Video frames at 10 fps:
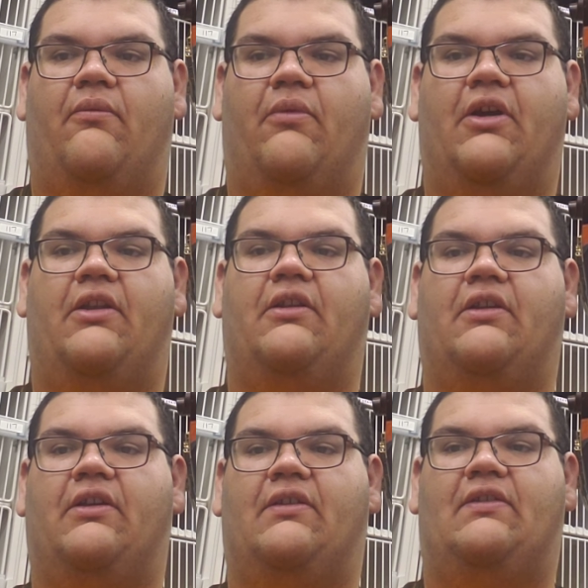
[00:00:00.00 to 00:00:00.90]
1,
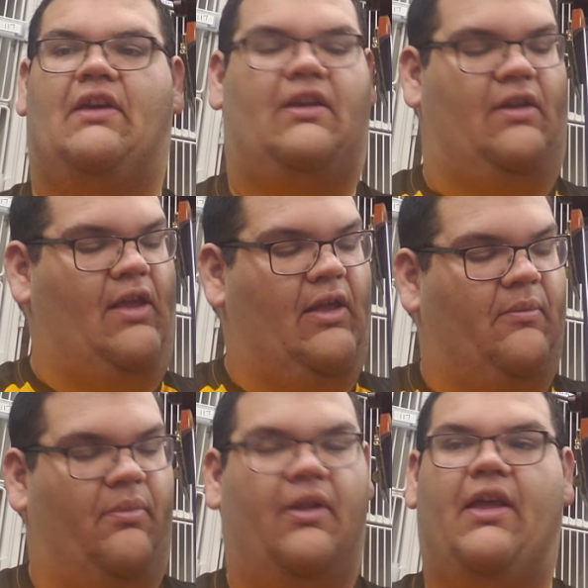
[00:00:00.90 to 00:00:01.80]
set,
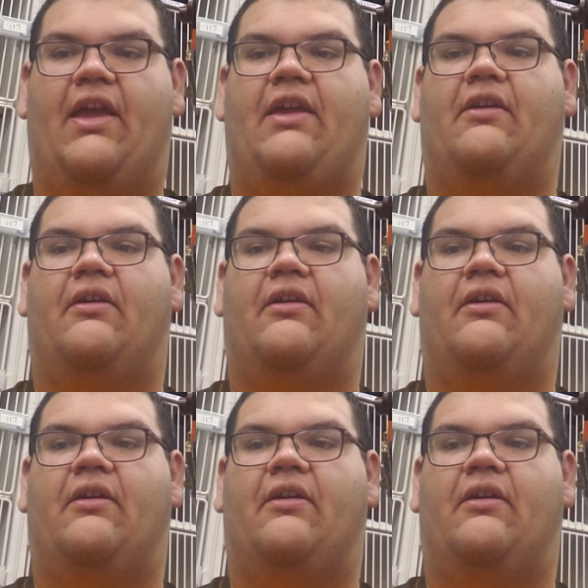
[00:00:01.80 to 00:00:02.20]
in, play.